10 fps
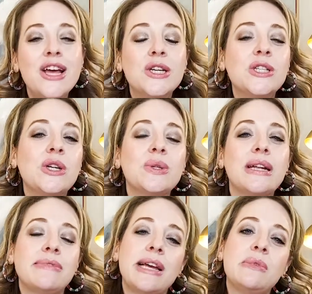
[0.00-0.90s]
So
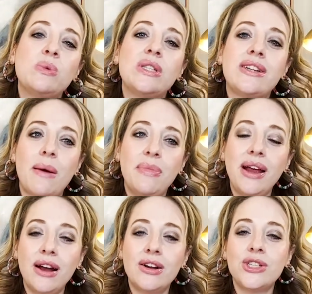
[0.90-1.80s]
sometimes we'll stop
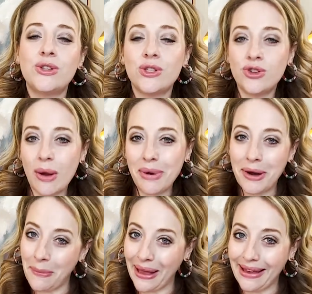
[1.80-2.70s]
there, do the
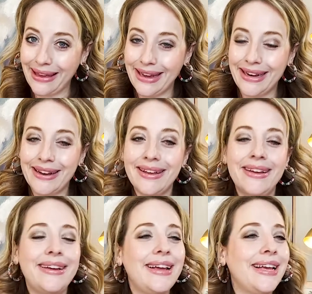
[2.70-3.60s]
strawberry
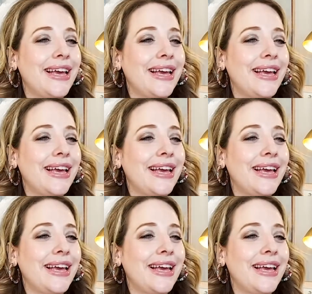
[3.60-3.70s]
picking,